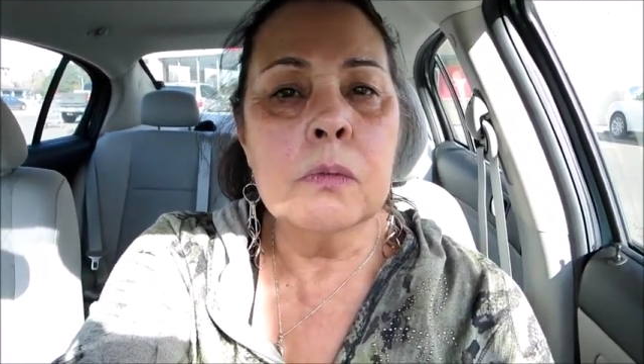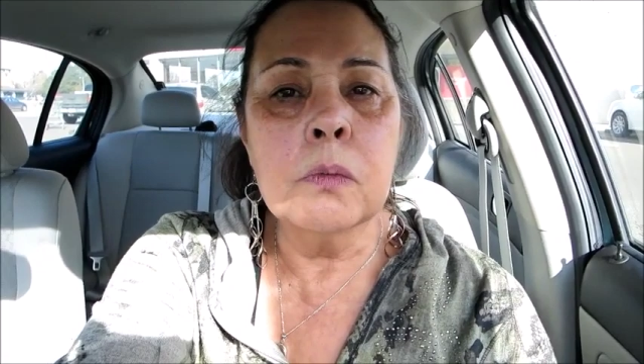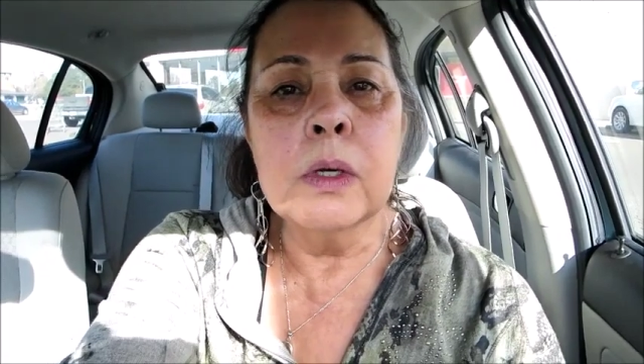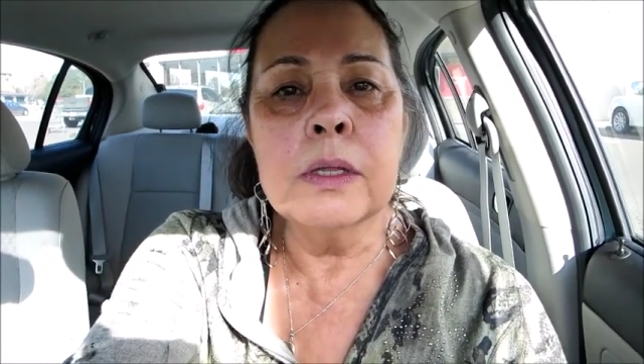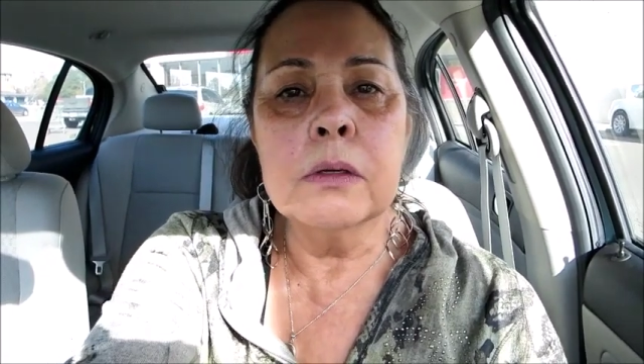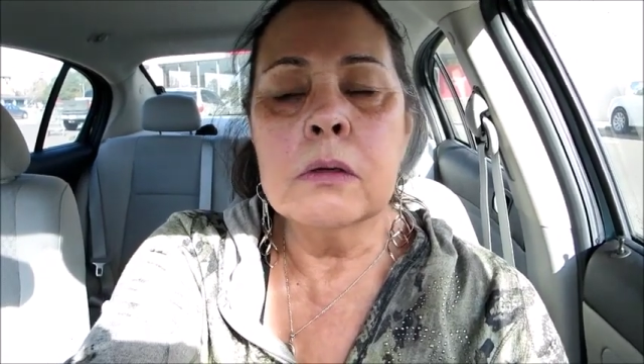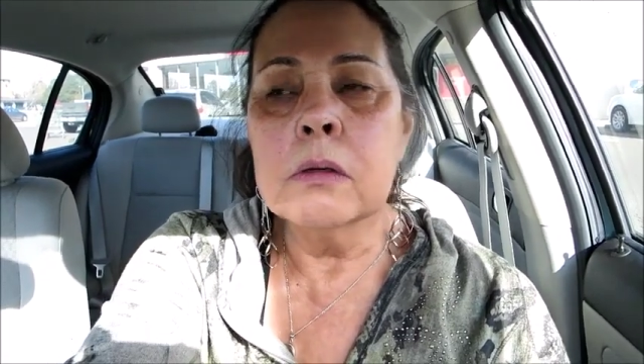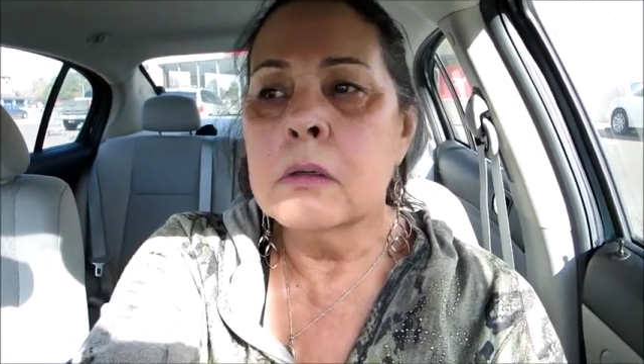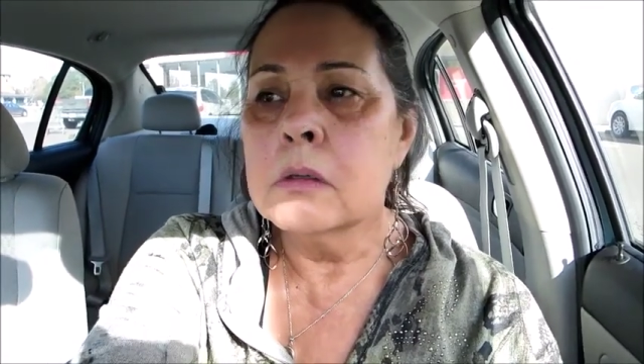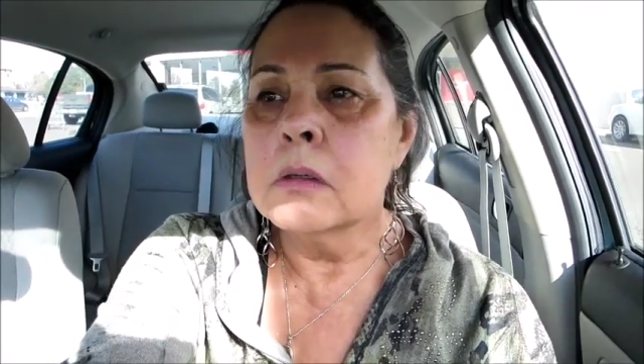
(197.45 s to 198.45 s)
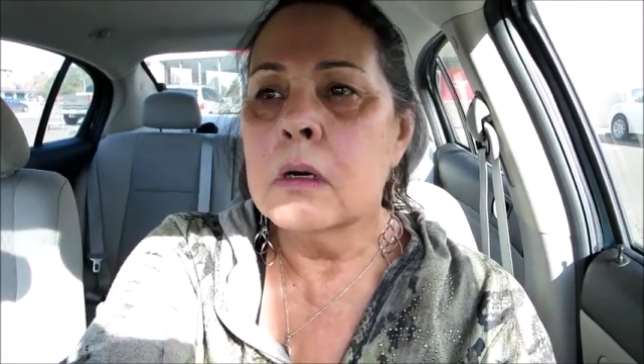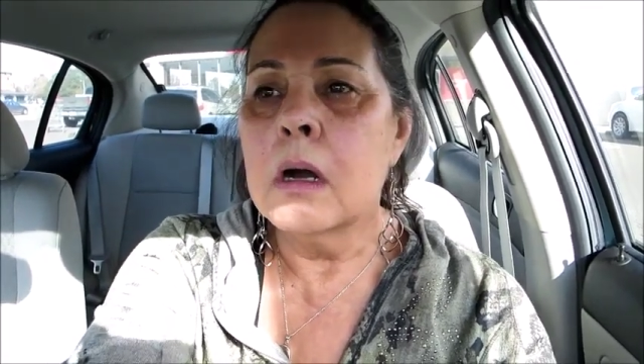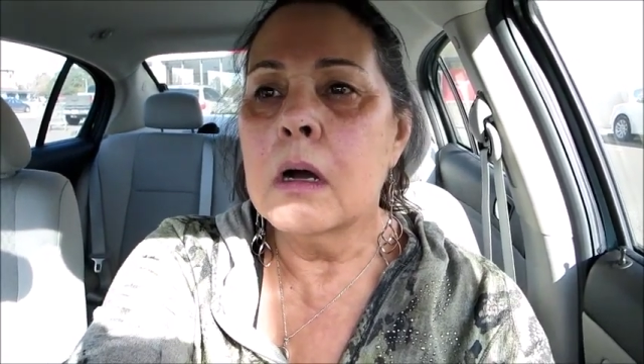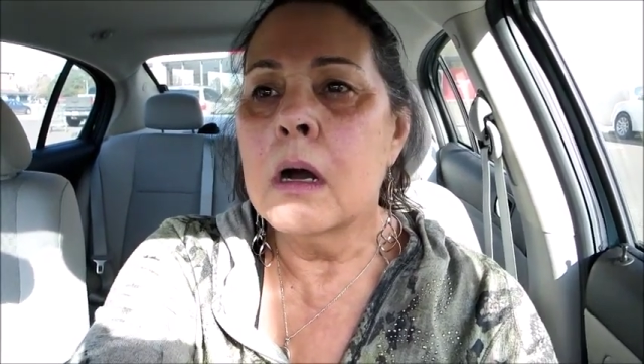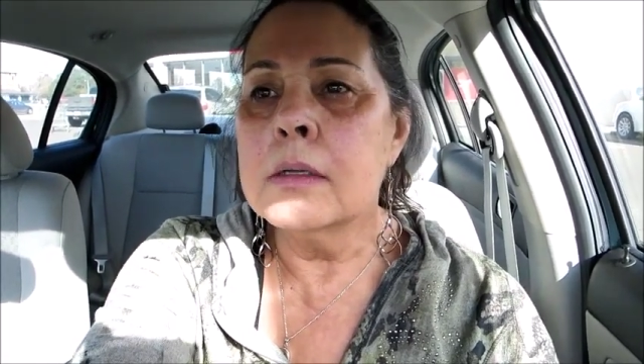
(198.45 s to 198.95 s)
with her
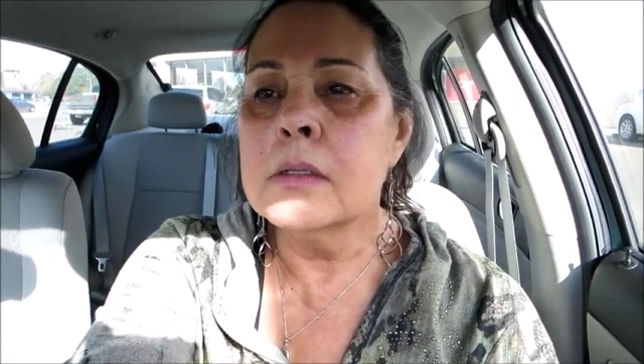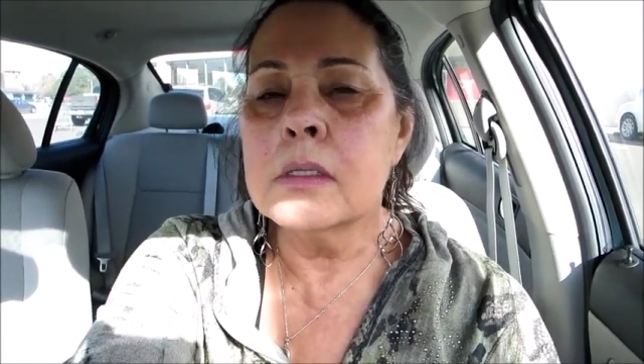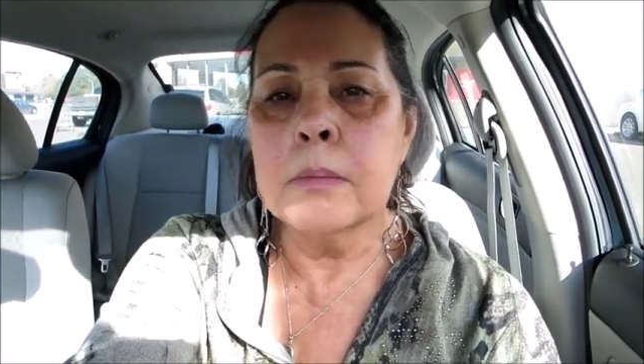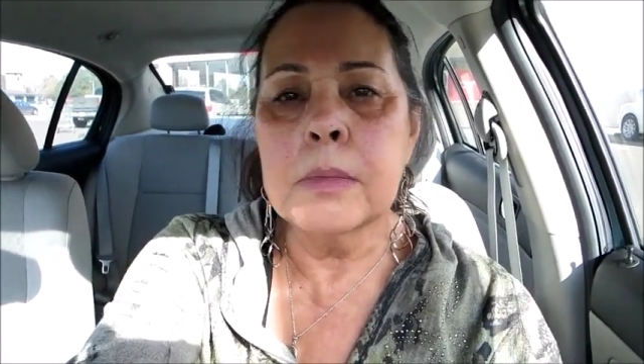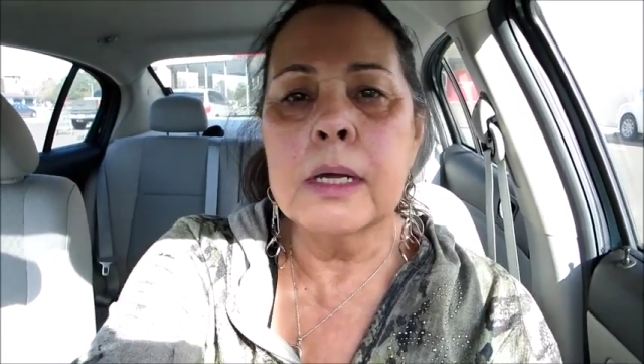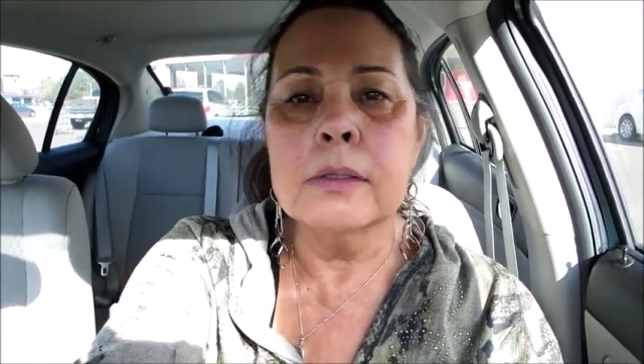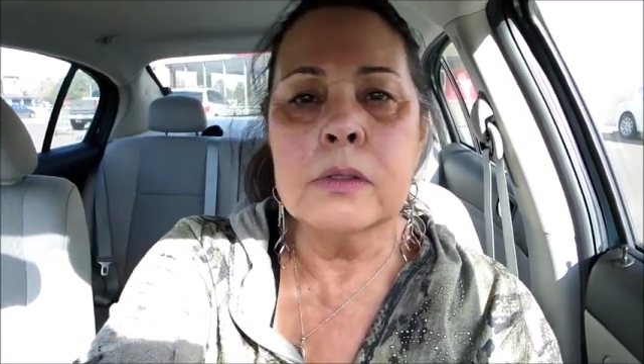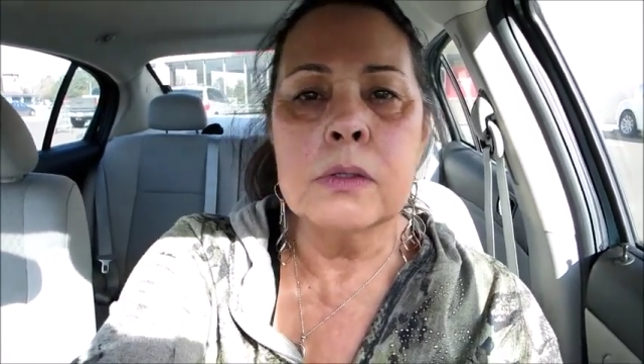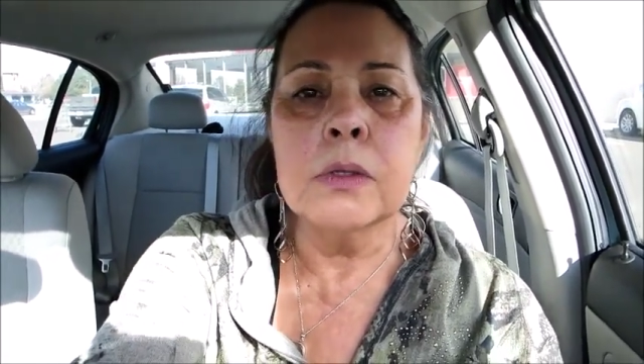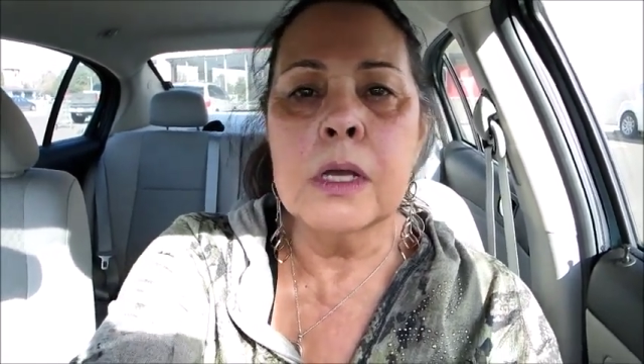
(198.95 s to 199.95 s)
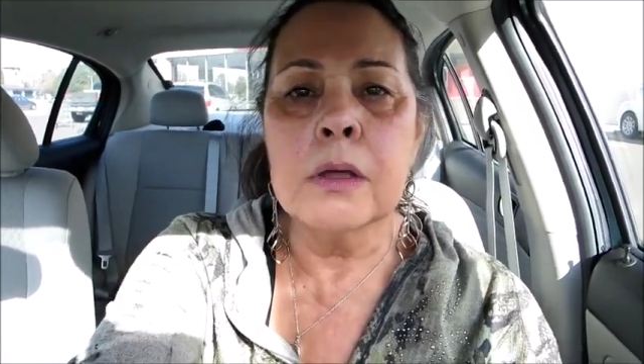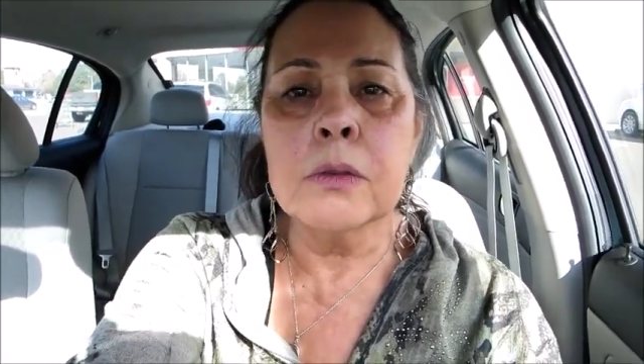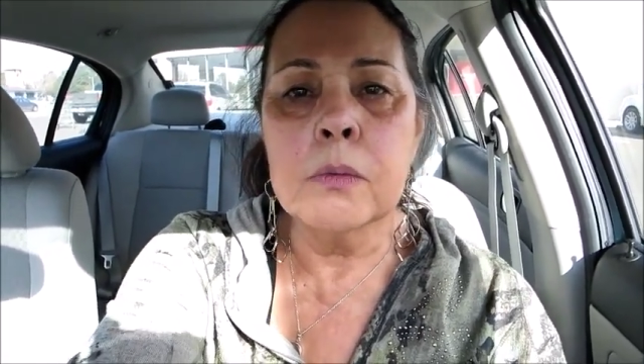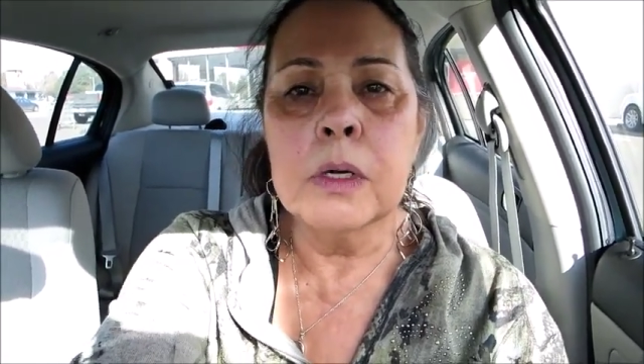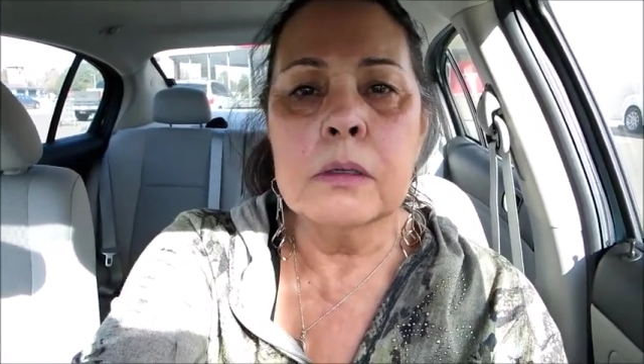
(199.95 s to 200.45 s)
on some nights to the
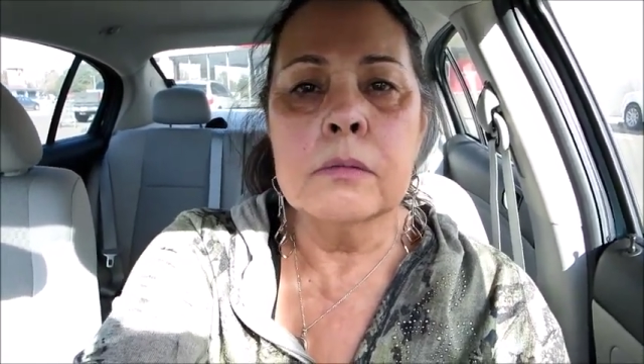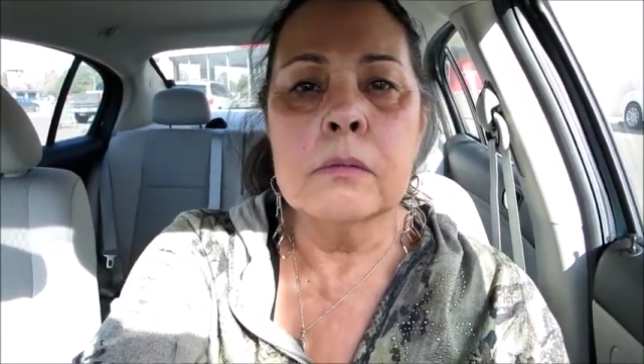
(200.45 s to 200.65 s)
other one.